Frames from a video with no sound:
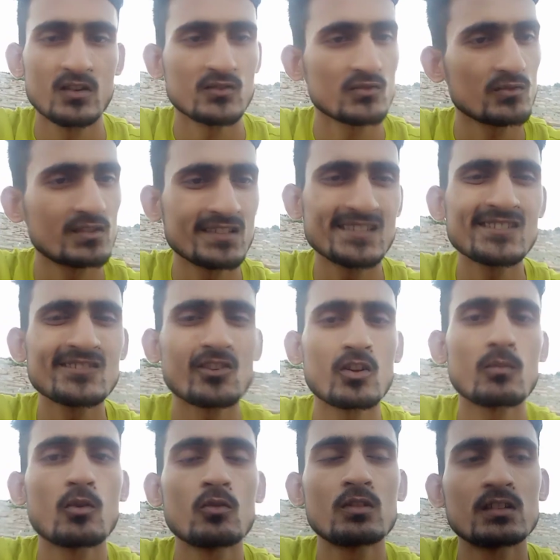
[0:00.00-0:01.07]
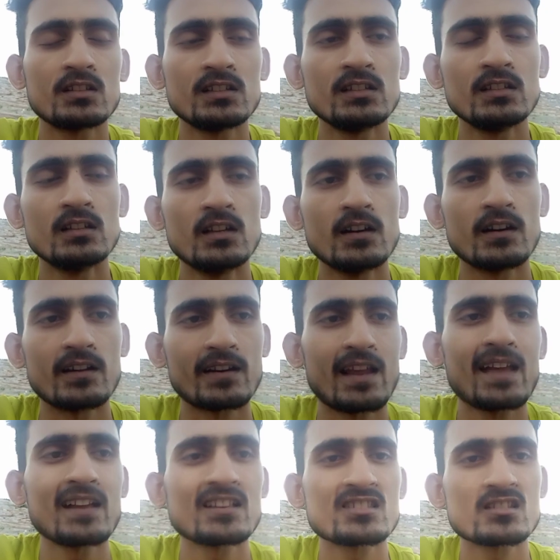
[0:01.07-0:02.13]
So this is all about the
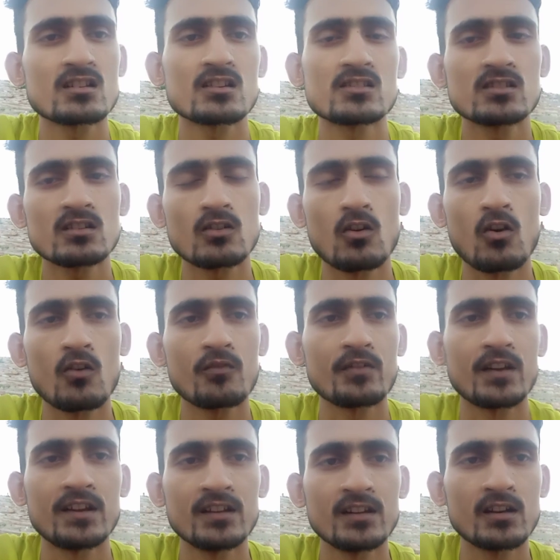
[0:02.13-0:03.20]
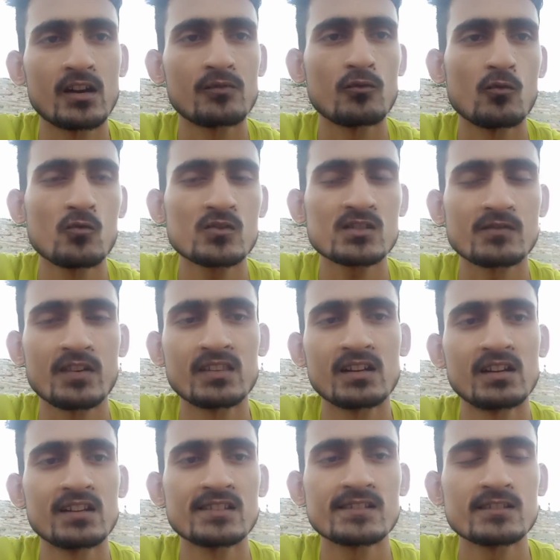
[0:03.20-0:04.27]
rank structure of Indian Air Force, whether
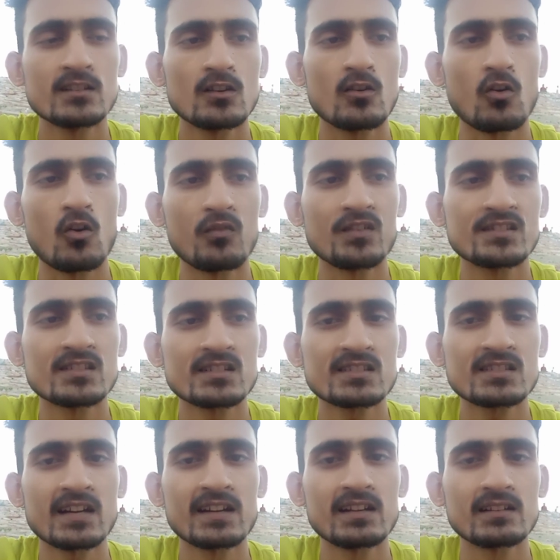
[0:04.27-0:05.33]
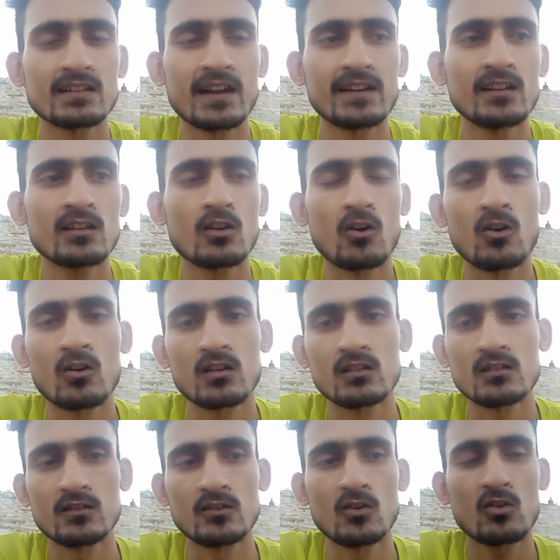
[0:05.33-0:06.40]
it is officers cadre or
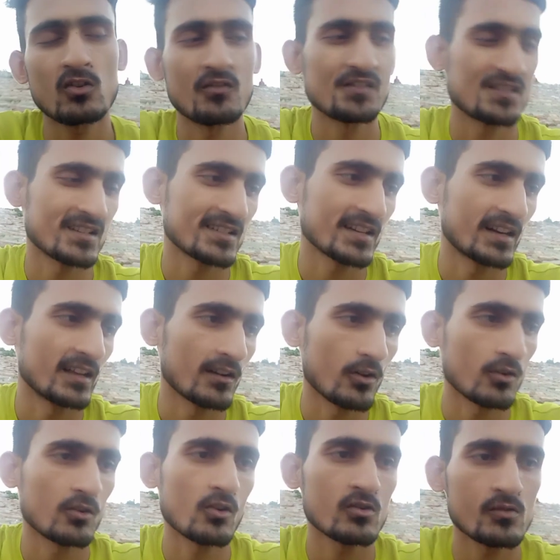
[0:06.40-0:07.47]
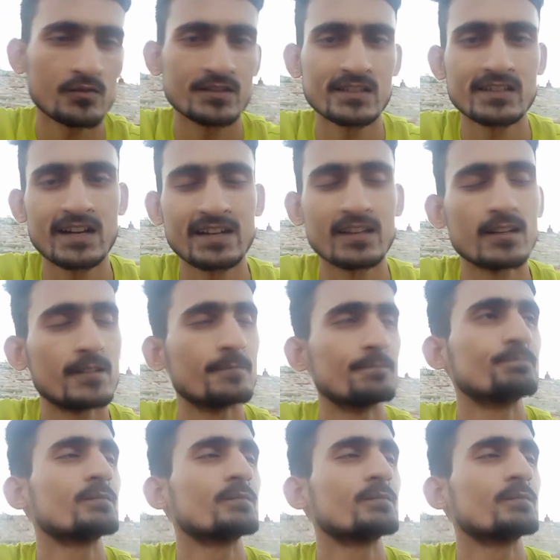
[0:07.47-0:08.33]
non-officers cadre or non-officers category.